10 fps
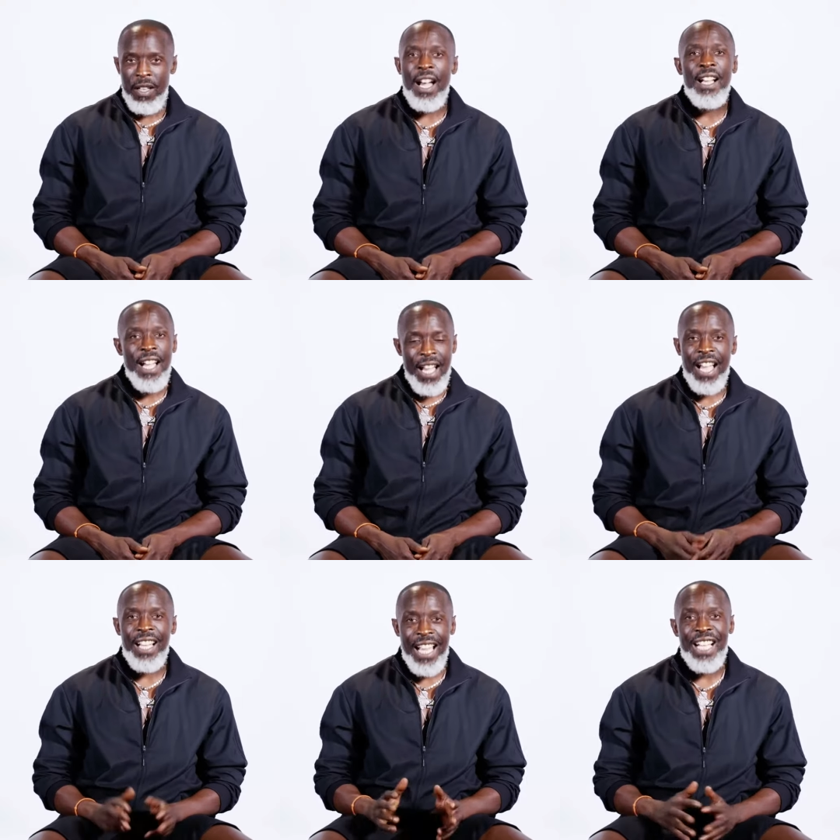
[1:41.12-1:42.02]
I got,
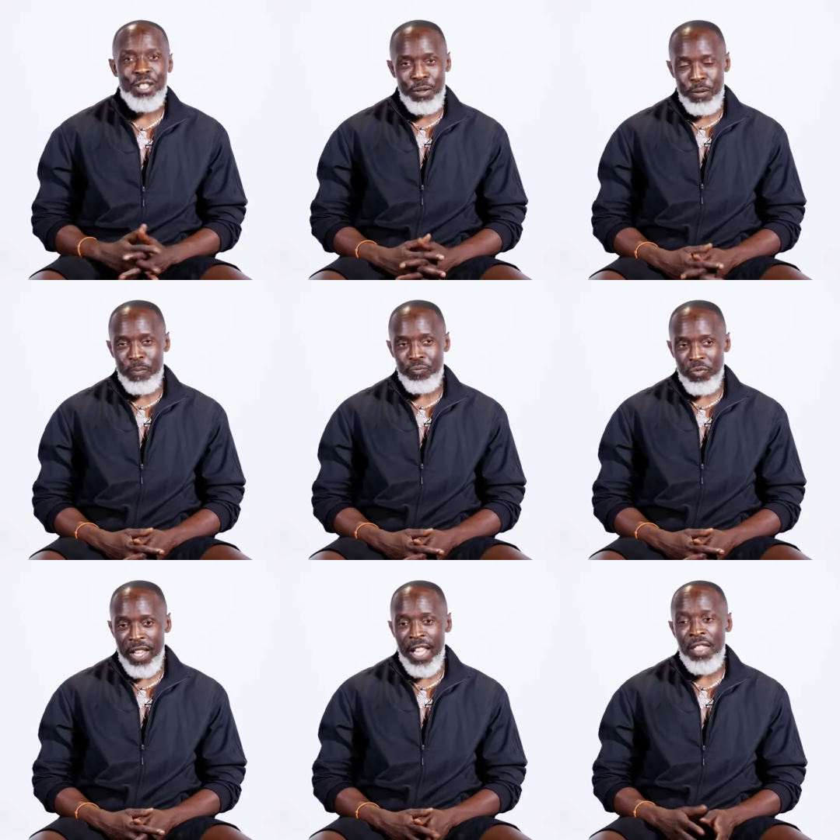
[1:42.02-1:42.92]
I got you.
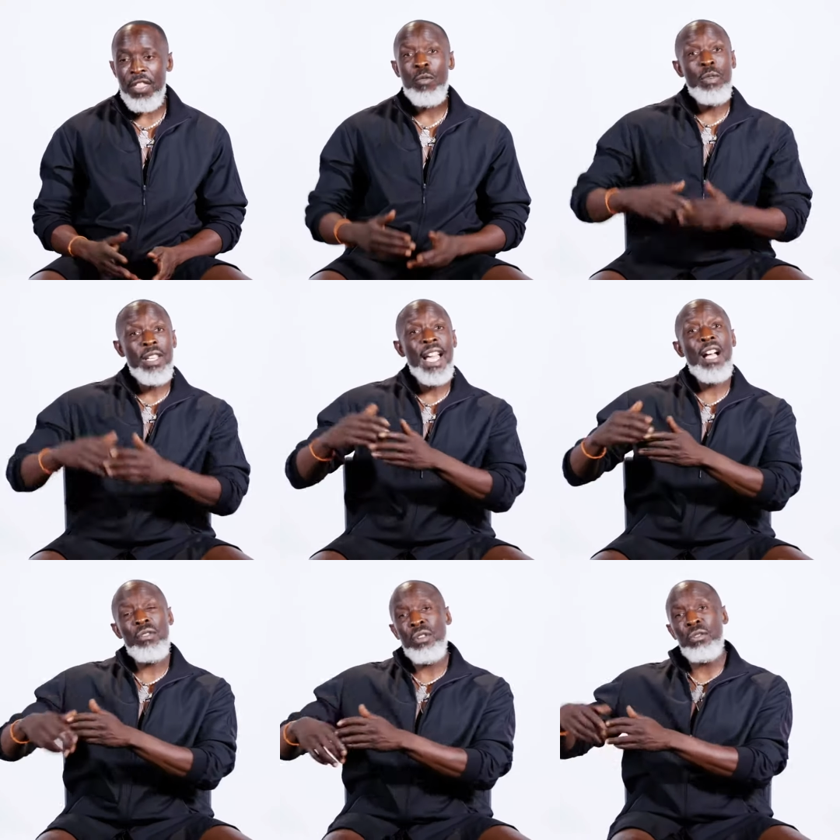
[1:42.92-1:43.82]
And then we
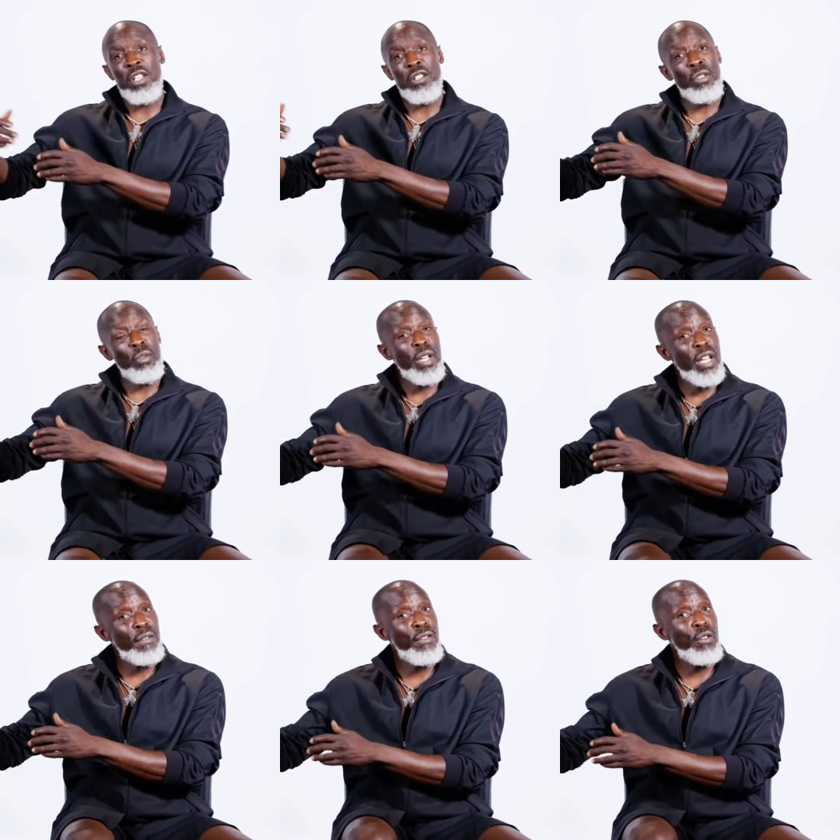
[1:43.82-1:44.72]
now know season three
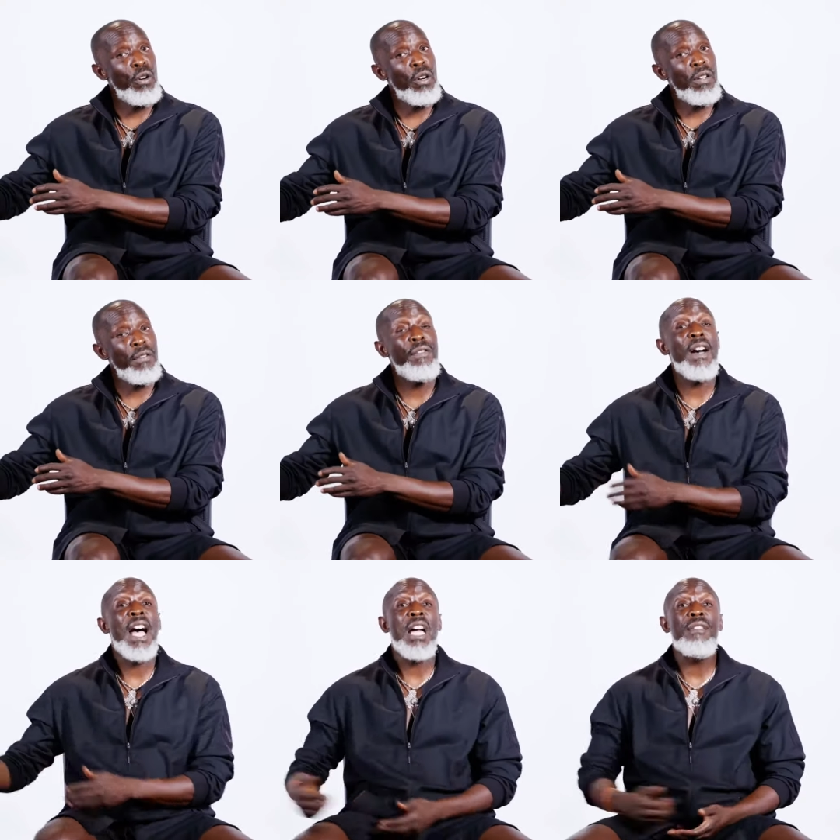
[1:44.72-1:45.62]
and four,
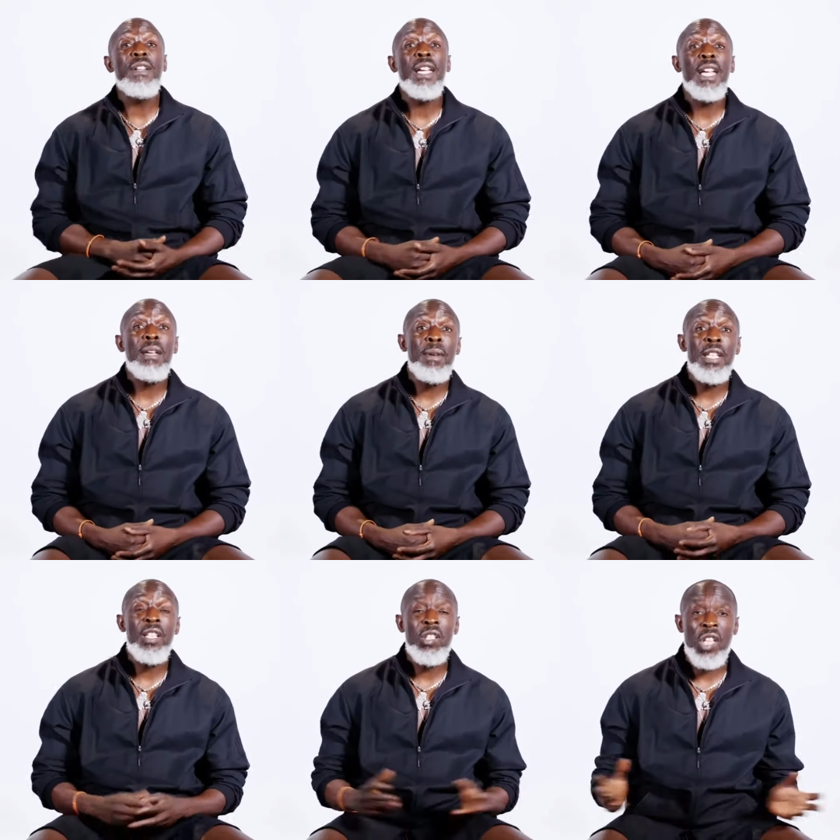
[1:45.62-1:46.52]
five came and
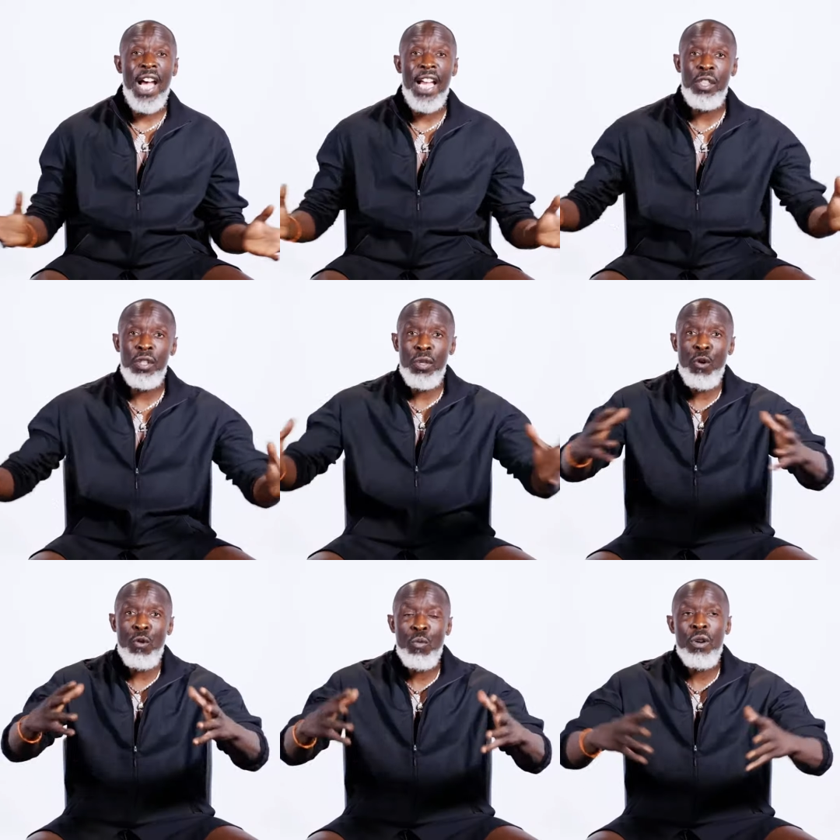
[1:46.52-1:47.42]
he tied this
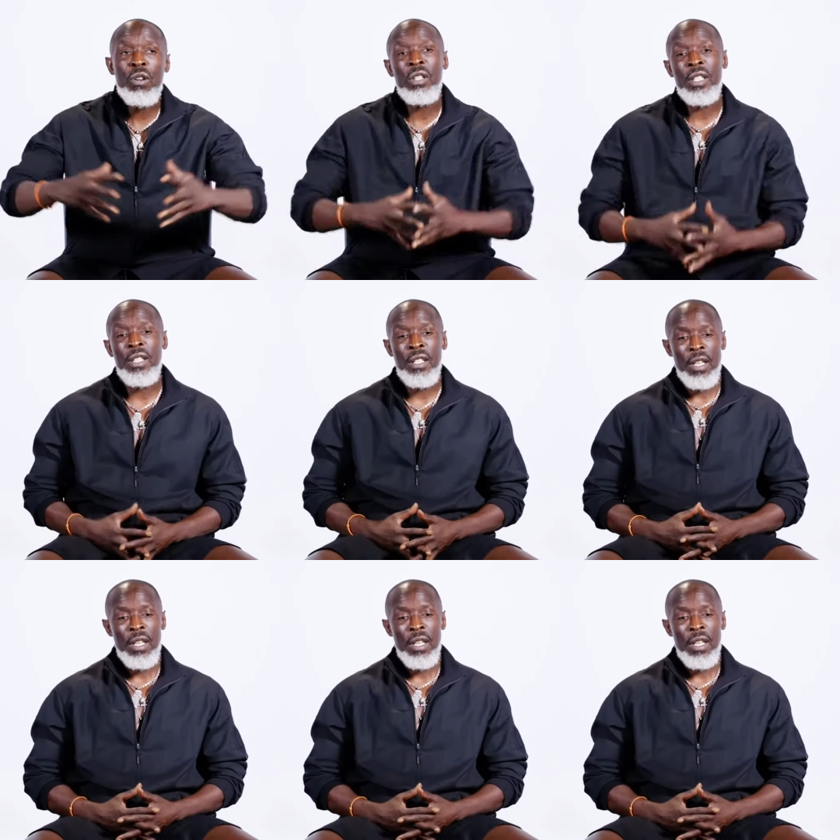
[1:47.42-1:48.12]
whole world in.